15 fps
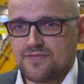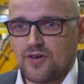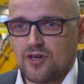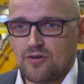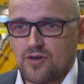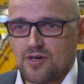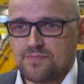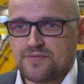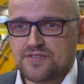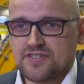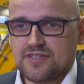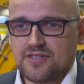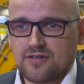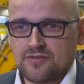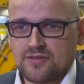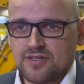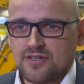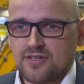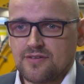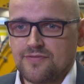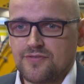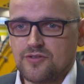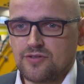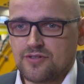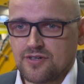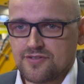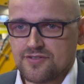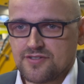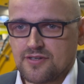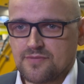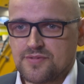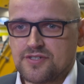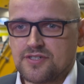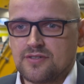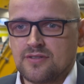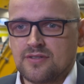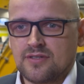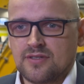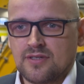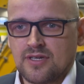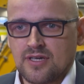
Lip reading: follow up, see on fuel consumption,